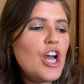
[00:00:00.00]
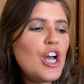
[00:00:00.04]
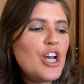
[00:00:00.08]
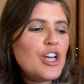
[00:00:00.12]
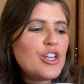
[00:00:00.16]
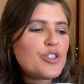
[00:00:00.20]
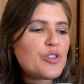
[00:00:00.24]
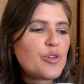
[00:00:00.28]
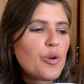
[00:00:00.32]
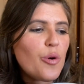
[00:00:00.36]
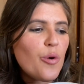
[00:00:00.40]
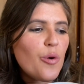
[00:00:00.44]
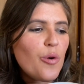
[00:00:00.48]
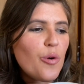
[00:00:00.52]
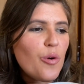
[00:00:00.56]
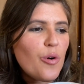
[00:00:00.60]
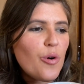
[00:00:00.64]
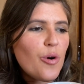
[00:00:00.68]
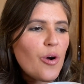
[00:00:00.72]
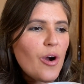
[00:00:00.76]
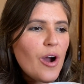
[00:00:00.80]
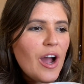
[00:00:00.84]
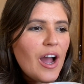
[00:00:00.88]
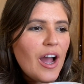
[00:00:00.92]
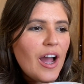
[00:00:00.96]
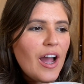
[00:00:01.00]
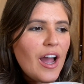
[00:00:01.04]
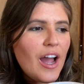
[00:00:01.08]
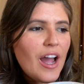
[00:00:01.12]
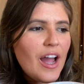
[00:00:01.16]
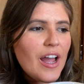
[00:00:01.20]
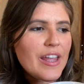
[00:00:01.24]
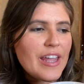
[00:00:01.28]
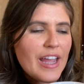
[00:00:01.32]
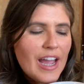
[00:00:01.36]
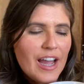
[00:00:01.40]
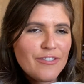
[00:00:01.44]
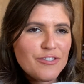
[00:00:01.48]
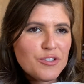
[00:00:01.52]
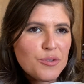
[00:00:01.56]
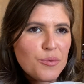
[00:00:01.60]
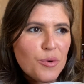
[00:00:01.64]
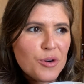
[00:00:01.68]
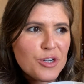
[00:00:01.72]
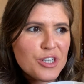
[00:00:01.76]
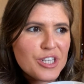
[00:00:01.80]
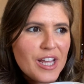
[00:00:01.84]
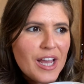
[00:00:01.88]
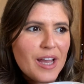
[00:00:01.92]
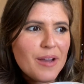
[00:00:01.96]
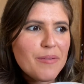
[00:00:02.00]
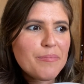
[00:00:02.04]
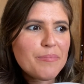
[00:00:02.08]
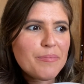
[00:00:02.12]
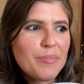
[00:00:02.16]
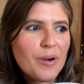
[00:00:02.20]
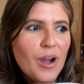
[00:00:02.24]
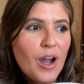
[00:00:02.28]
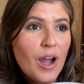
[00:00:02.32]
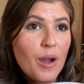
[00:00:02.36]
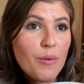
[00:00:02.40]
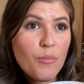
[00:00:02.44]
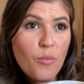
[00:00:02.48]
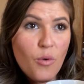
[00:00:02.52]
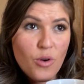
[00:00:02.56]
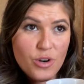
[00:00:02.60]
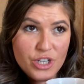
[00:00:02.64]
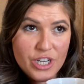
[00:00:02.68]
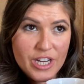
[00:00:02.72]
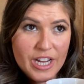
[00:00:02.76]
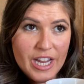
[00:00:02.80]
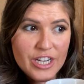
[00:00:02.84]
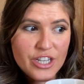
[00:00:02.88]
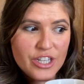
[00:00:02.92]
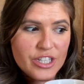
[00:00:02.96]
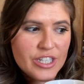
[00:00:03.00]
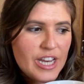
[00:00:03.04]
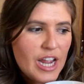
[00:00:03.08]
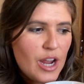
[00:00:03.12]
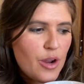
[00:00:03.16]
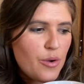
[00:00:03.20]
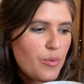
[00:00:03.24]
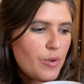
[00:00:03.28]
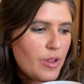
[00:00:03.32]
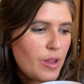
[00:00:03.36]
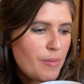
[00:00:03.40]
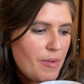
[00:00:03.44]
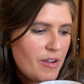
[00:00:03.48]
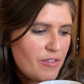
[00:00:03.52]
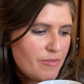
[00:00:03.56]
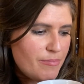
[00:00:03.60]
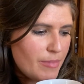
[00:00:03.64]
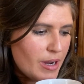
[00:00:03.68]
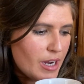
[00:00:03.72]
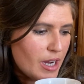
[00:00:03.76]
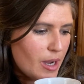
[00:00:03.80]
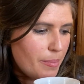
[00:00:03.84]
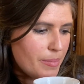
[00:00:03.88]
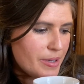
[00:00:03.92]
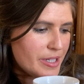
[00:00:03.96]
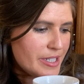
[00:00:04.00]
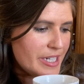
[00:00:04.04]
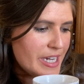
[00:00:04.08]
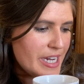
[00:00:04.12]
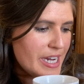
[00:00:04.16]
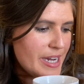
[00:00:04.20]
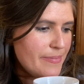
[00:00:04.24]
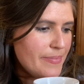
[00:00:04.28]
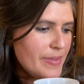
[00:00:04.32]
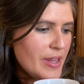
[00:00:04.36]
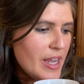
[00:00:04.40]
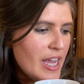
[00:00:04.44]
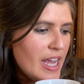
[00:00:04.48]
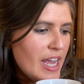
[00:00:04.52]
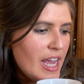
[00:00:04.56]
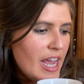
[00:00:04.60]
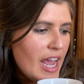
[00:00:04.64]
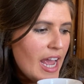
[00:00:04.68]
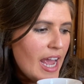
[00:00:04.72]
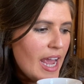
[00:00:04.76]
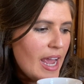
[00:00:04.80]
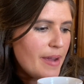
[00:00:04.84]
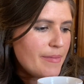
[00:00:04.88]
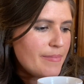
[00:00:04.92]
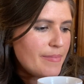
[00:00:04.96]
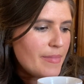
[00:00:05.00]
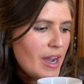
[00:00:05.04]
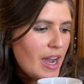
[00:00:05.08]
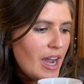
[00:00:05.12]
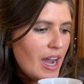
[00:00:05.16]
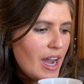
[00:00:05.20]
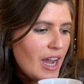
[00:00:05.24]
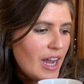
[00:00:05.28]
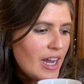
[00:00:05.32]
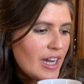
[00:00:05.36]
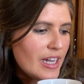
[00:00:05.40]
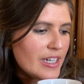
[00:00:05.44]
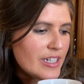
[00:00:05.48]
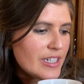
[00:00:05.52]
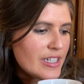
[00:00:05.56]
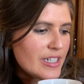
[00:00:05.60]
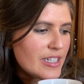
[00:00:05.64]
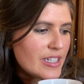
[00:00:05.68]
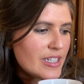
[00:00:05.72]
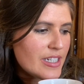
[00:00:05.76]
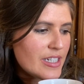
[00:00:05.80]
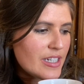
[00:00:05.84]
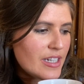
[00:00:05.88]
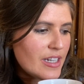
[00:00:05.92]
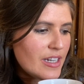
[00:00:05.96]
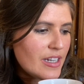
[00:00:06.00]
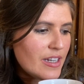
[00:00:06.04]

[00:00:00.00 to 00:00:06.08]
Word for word: So yeah, I have to watch that. But I'm watching it just now while I'm having my cup of tea. Um, and